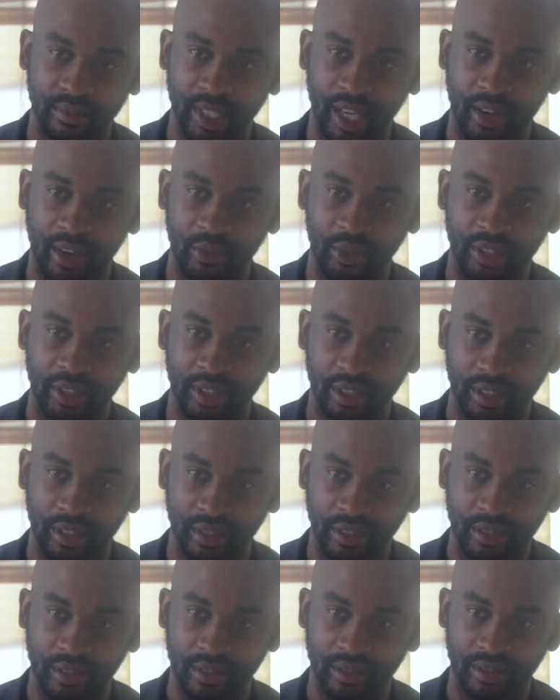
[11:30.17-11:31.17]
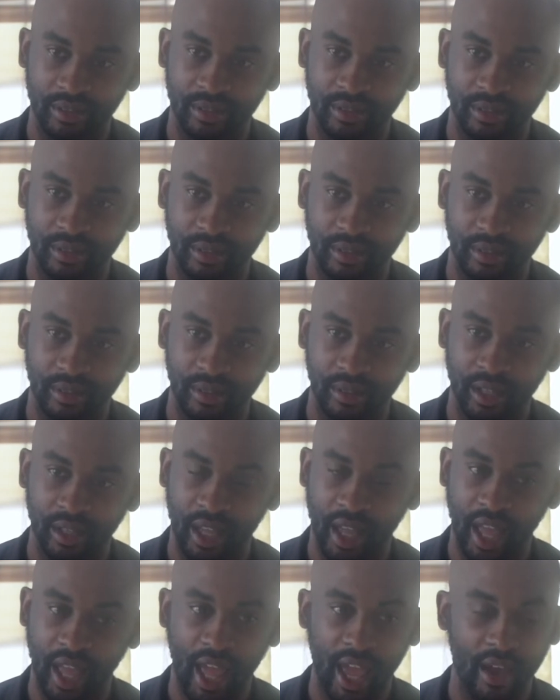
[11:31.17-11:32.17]
Everything.
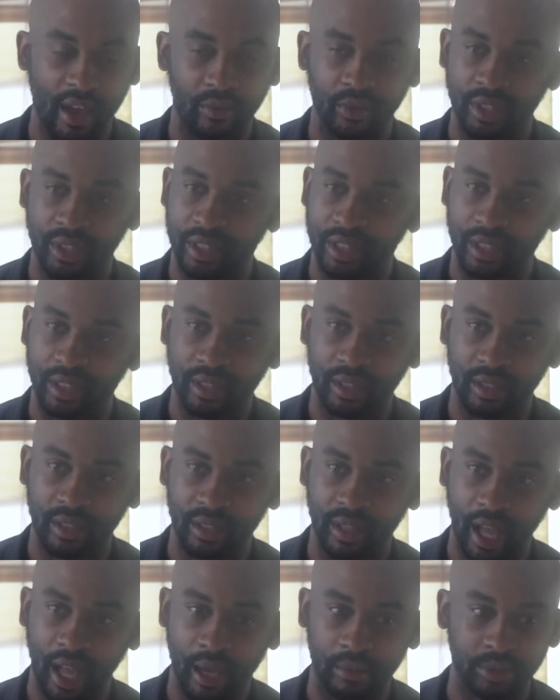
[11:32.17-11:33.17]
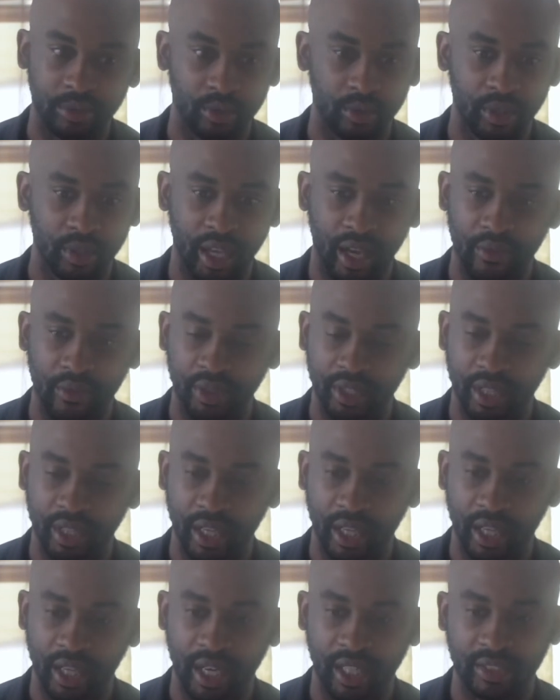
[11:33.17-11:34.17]
Everything. Absolutely
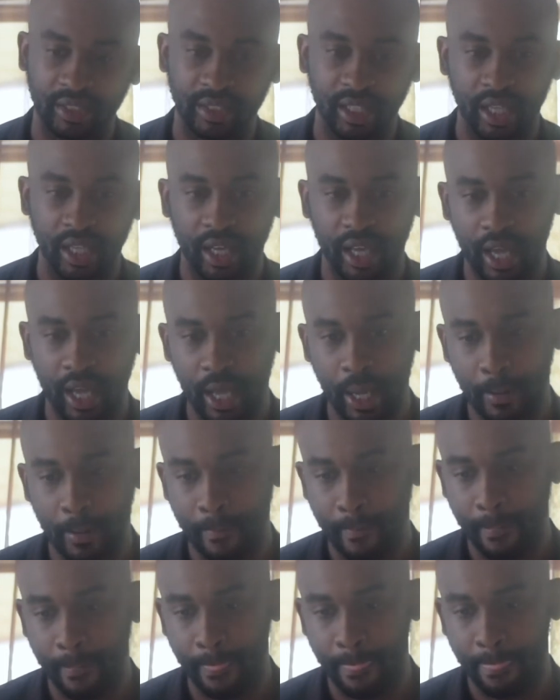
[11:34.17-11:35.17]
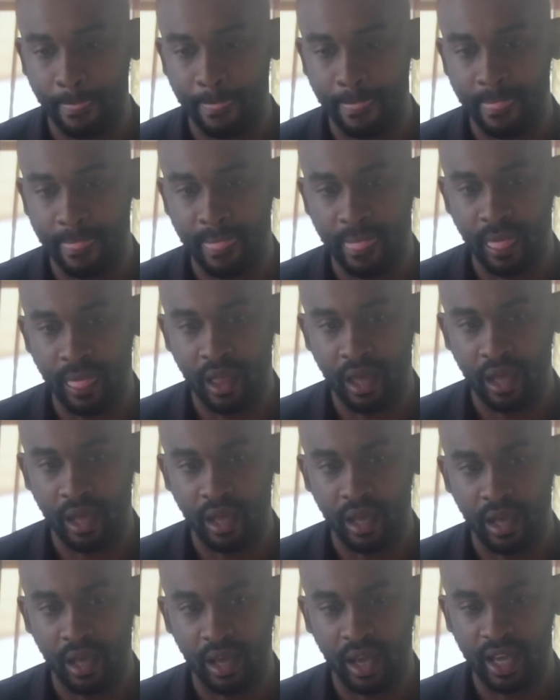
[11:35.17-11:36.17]
everything. And I say that,
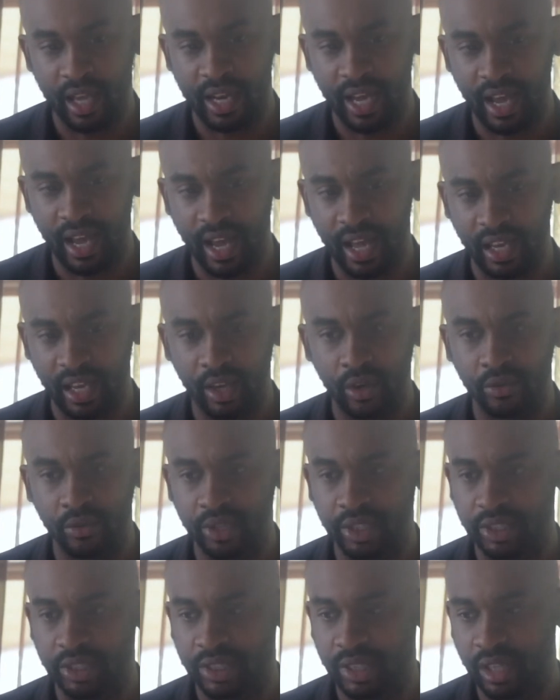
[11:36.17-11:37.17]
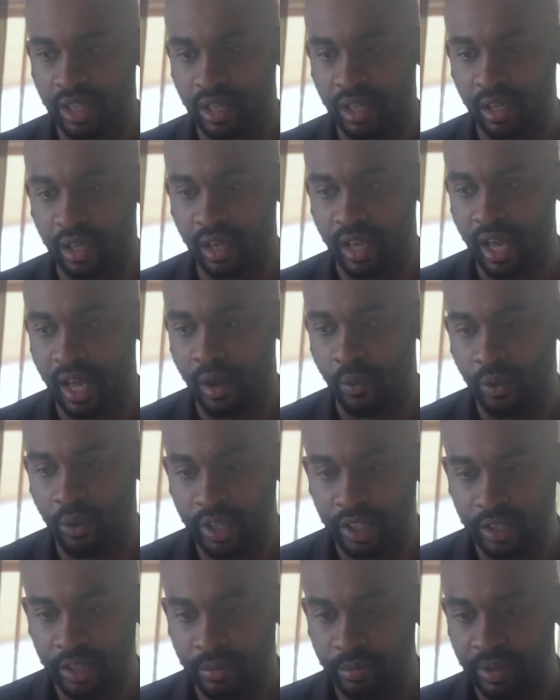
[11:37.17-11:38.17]
and I learned this young. I
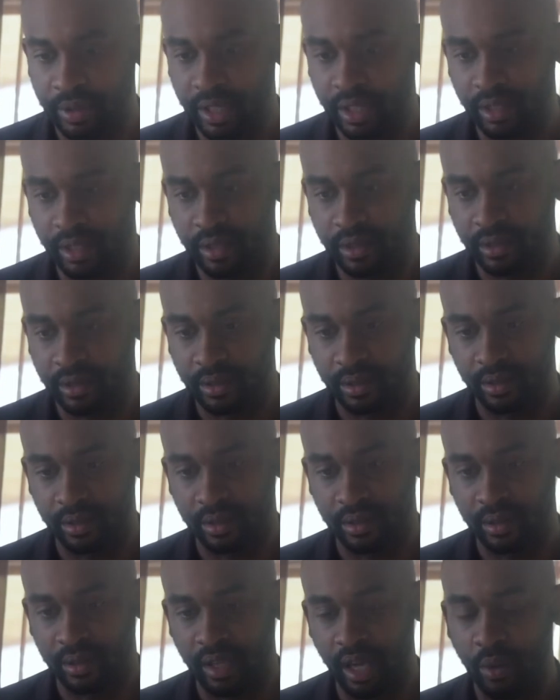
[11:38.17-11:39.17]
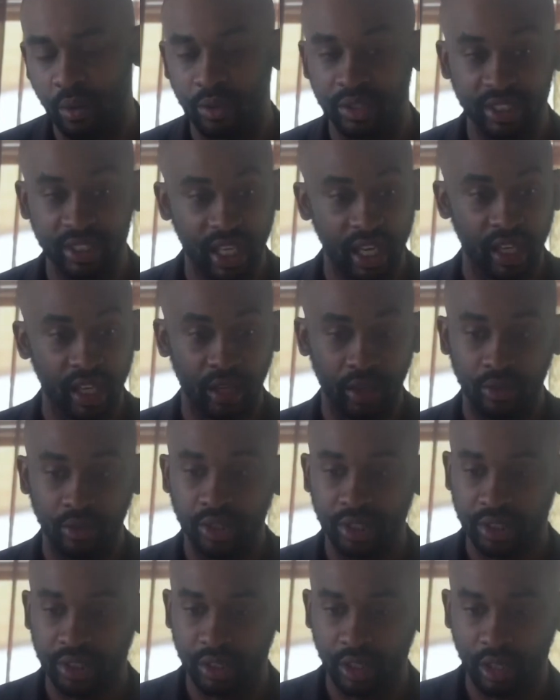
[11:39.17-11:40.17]
wouldn't say I learned
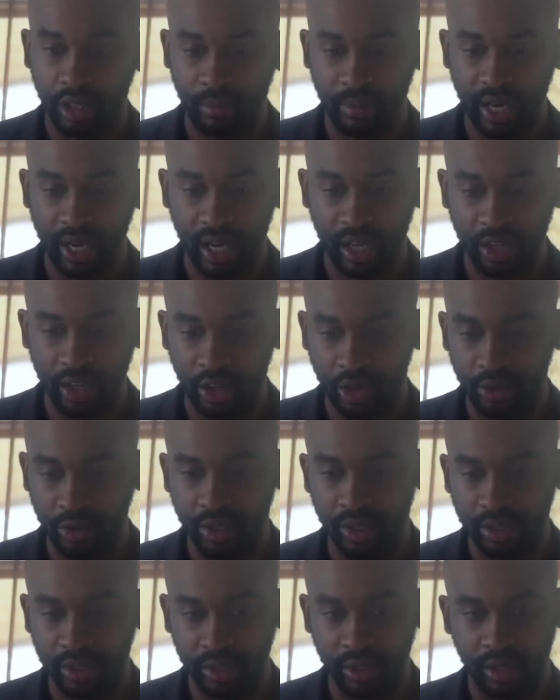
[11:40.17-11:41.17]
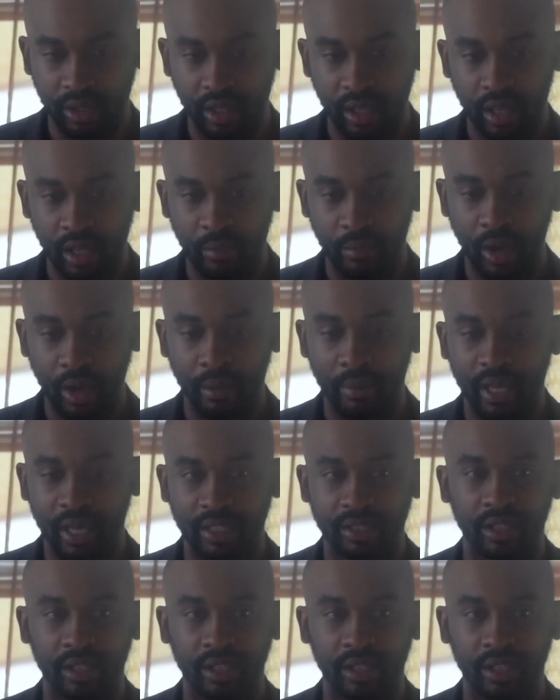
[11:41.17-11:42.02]
this young, but I yearned this probably